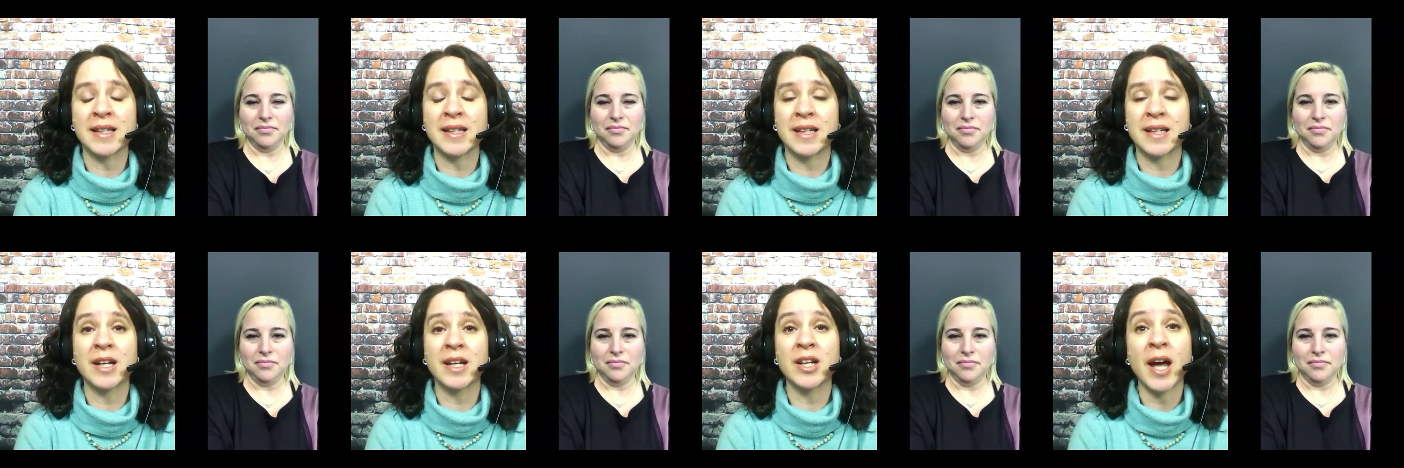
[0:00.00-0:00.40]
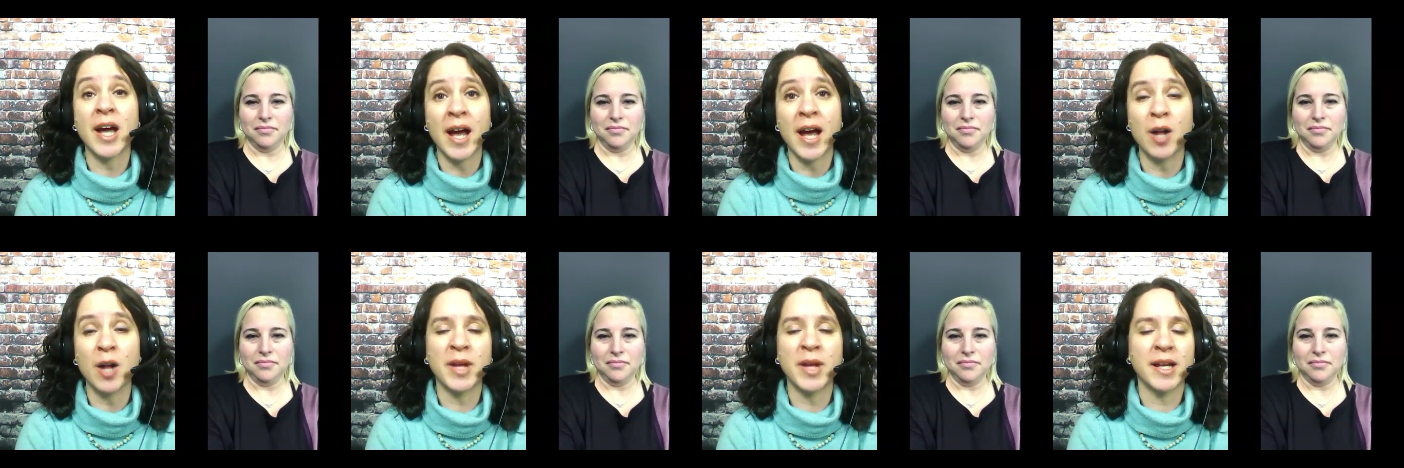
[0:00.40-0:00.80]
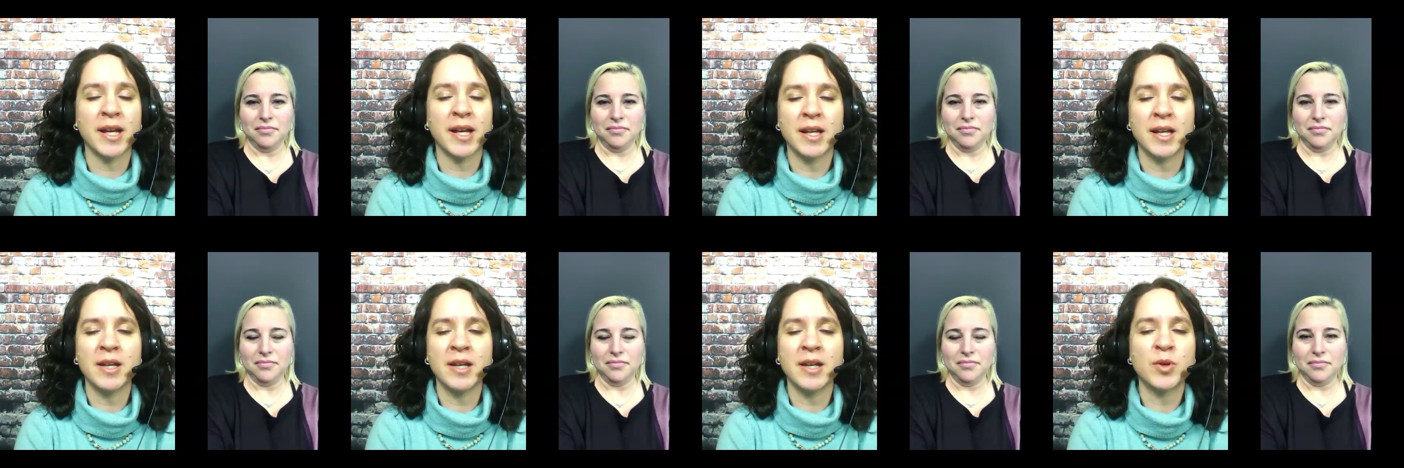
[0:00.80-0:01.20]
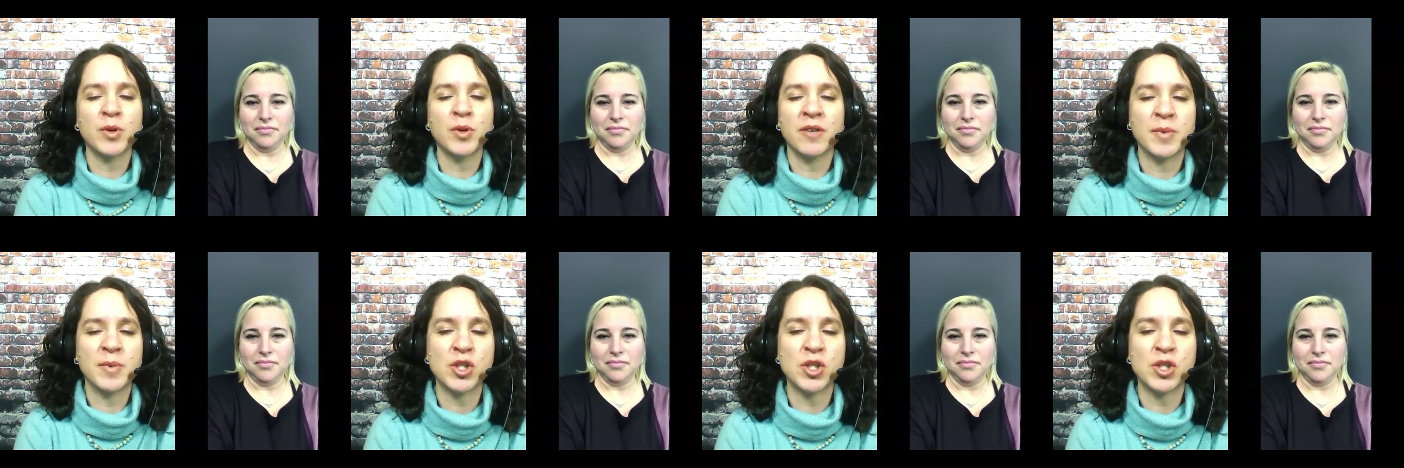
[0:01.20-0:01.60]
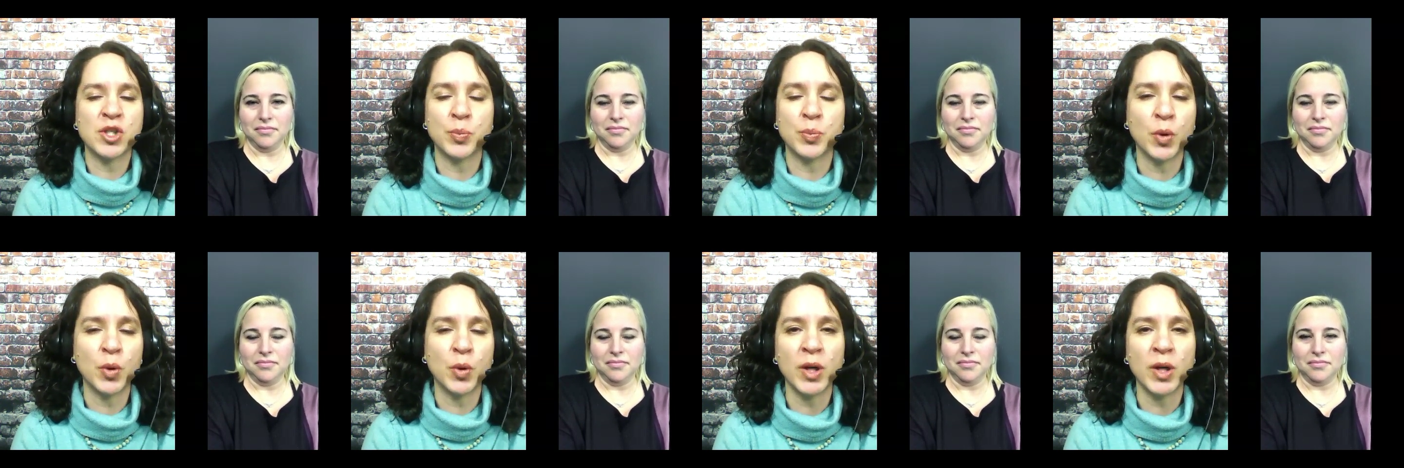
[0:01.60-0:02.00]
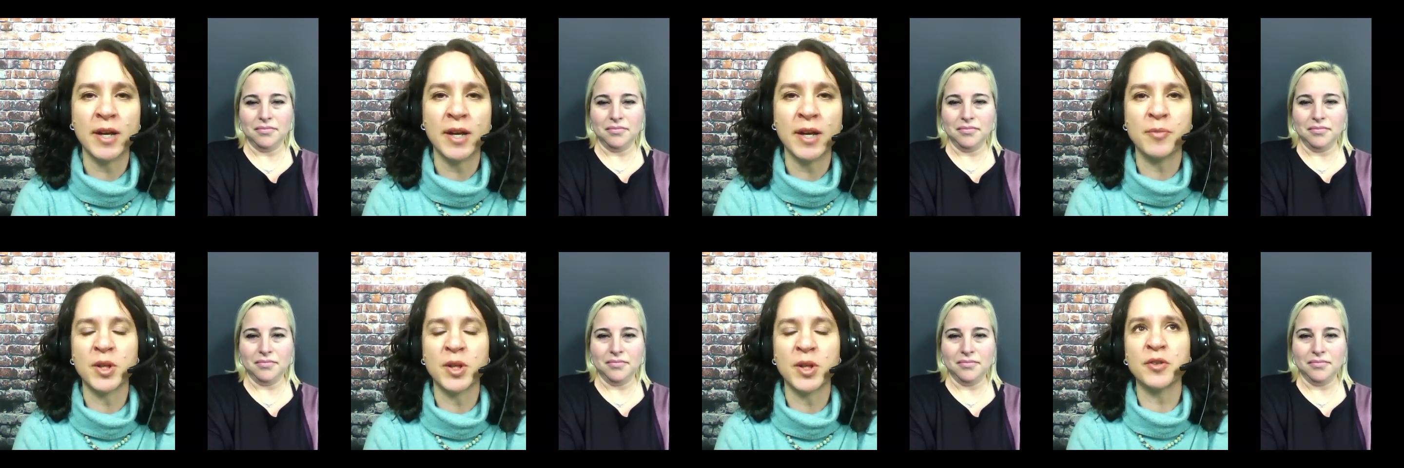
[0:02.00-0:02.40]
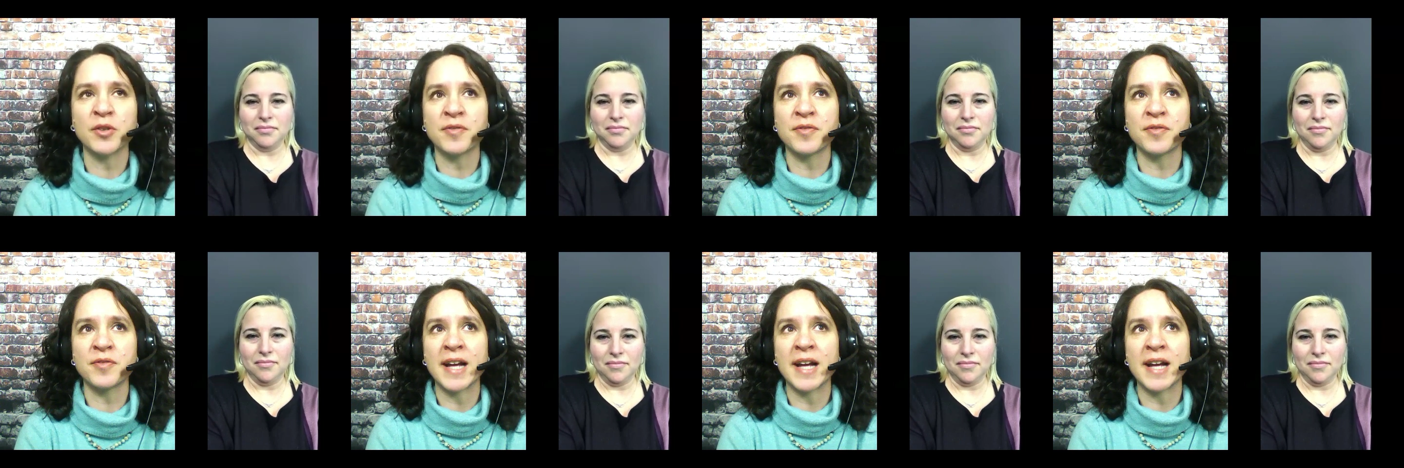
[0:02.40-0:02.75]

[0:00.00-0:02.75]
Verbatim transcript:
Speaker 1: Like, he would have been supportive, but the fact that he was